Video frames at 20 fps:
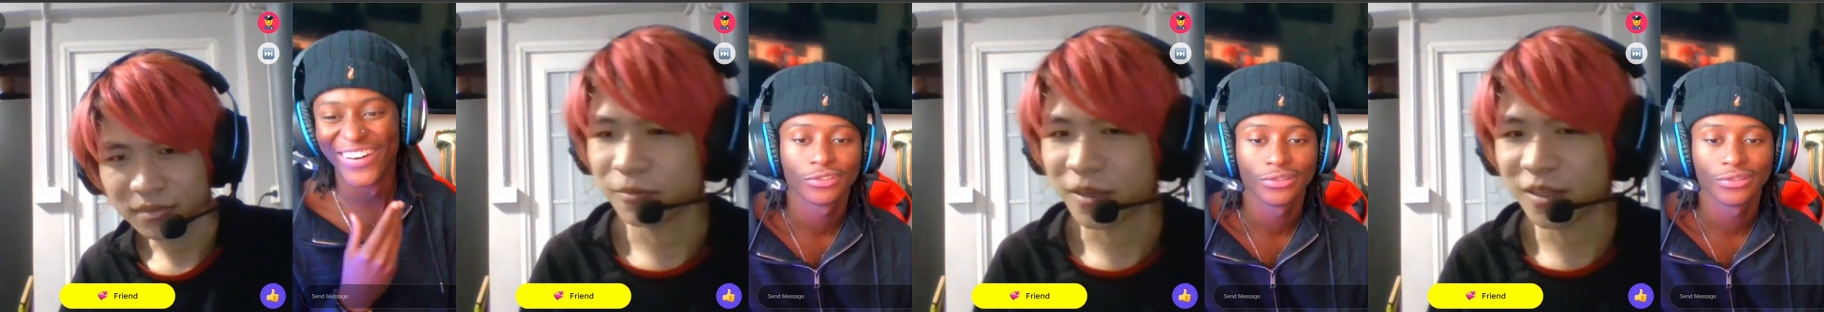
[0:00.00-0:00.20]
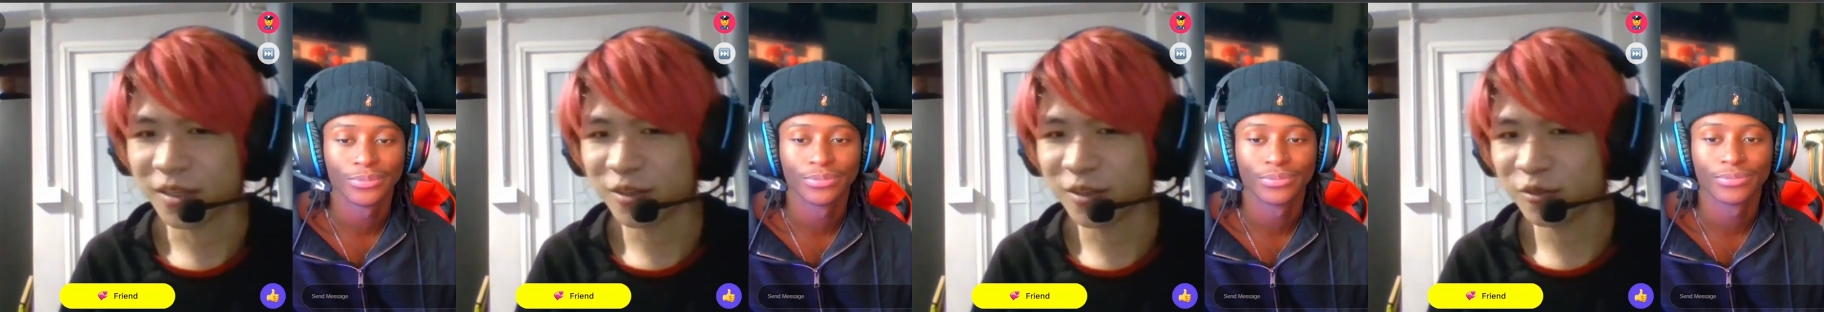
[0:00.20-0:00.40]
Speaker 1: when
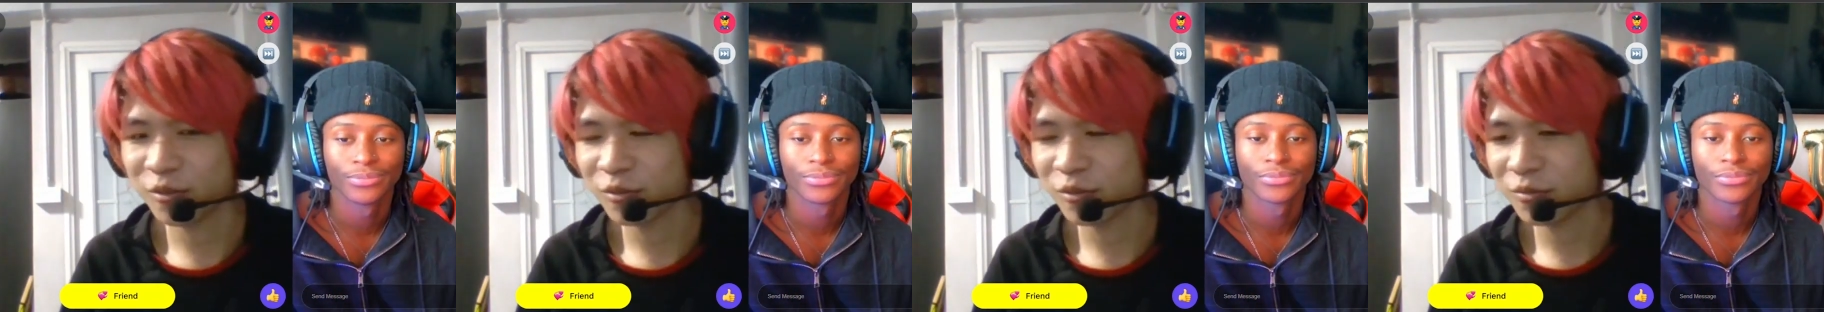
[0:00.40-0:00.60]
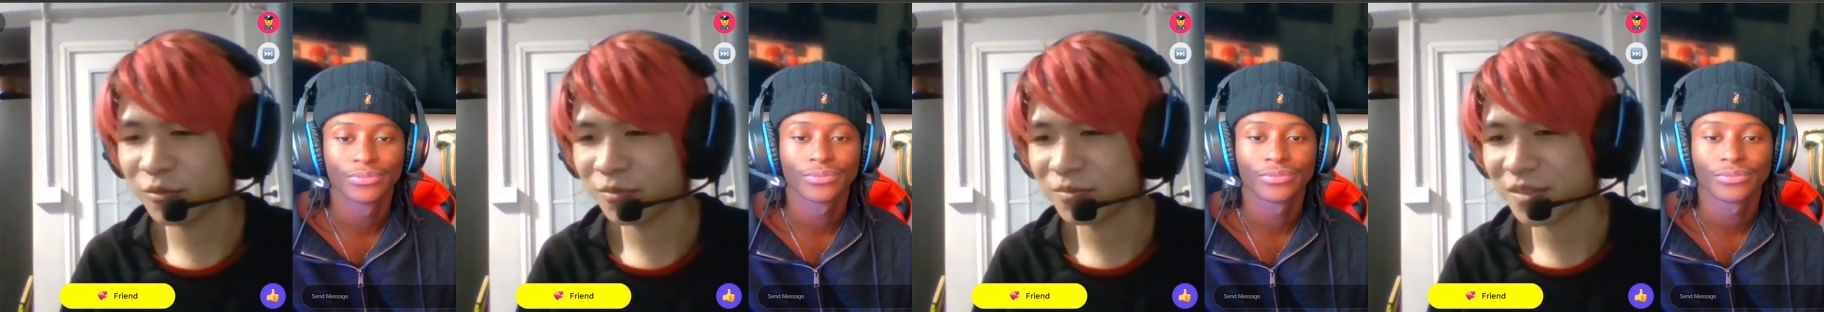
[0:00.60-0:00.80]
you
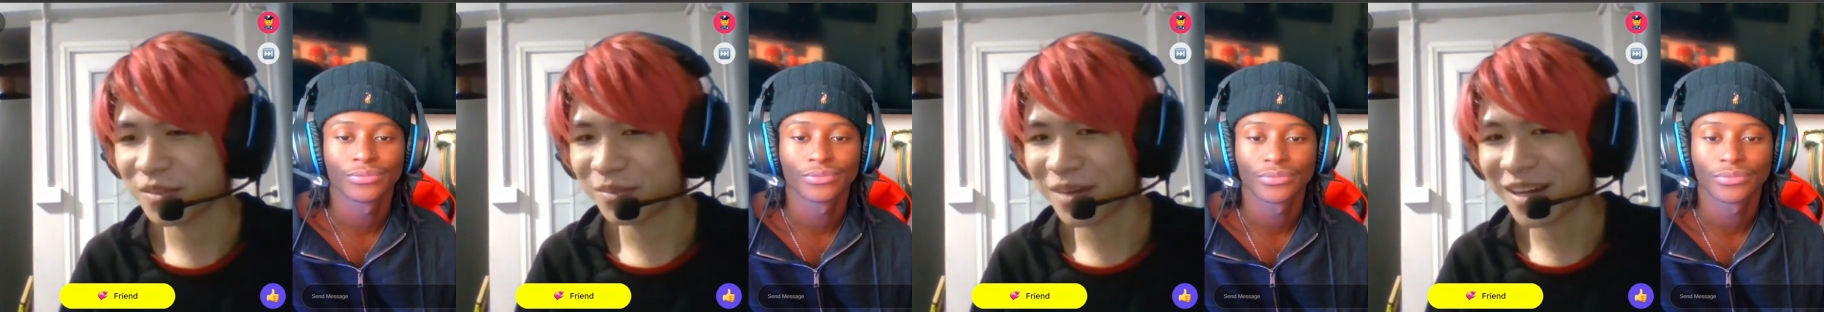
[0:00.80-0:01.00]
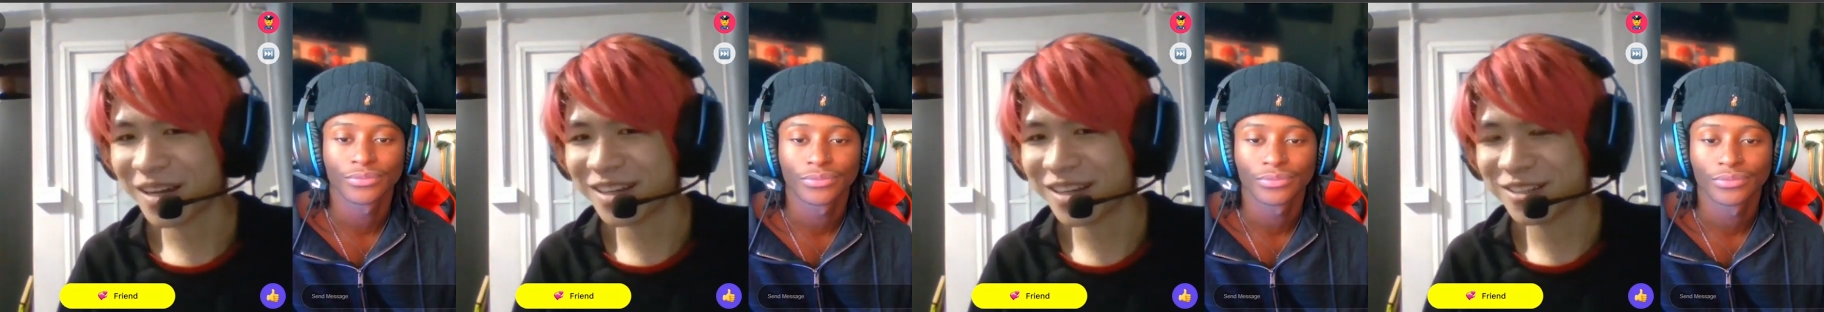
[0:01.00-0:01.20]

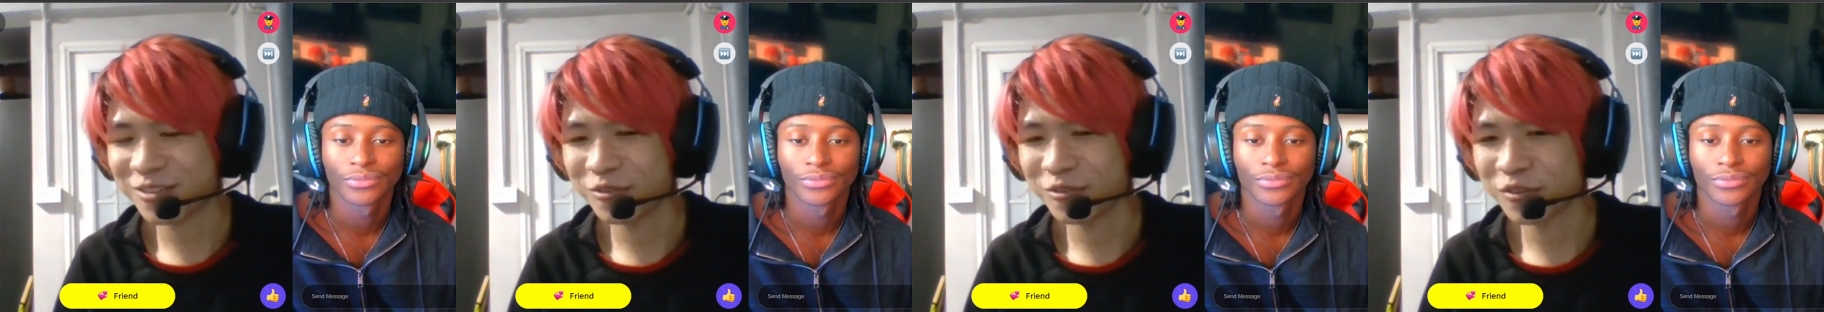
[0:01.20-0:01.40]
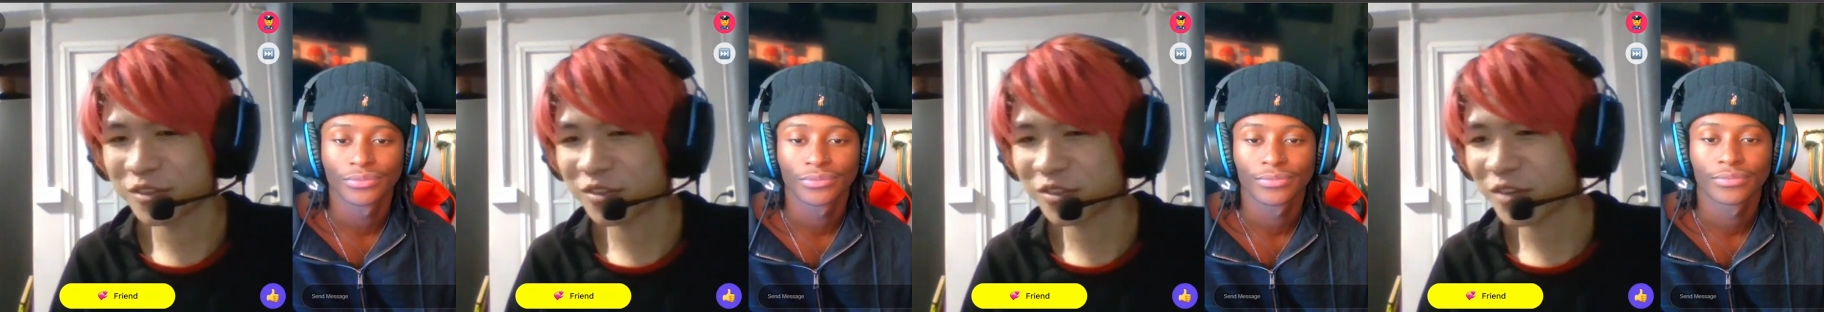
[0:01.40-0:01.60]
smile to a
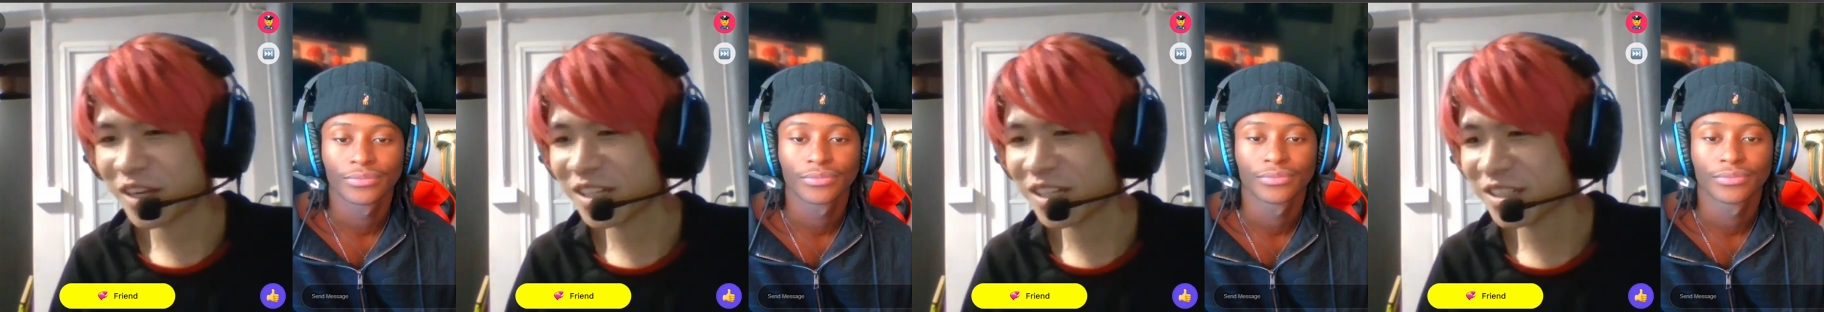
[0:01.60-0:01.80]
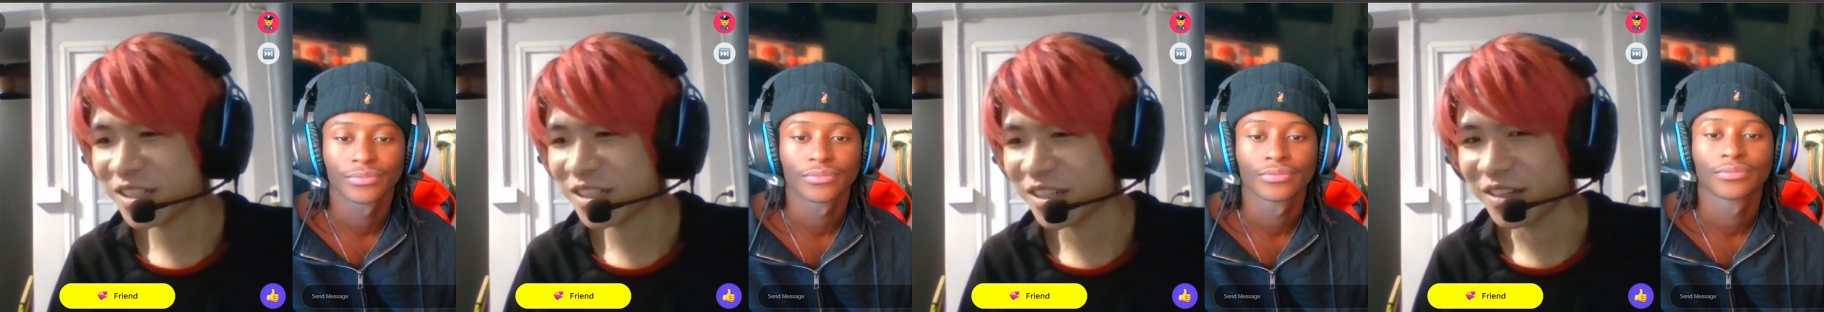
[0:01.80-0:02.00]

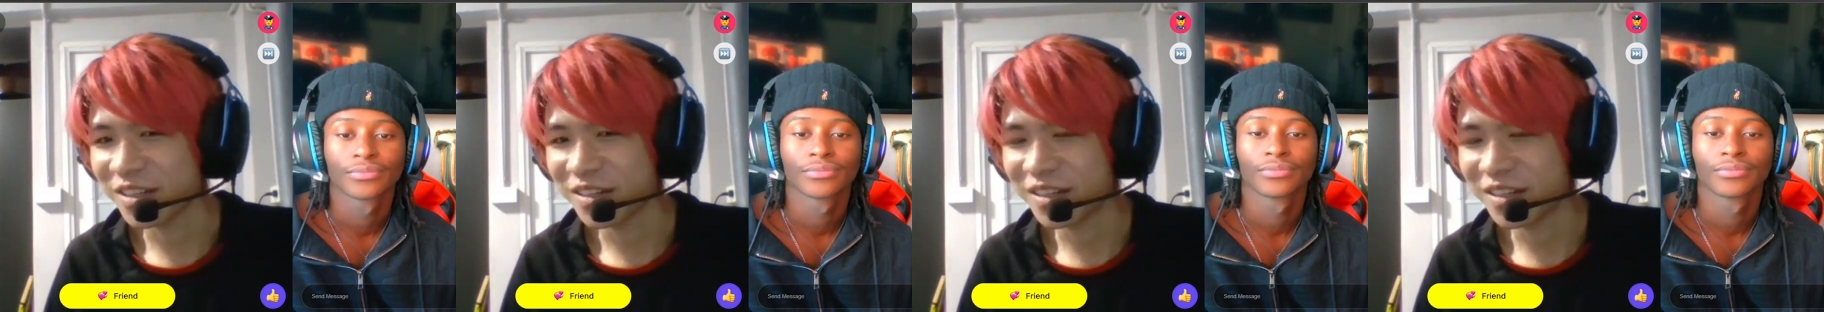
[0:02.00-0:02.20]
stranger,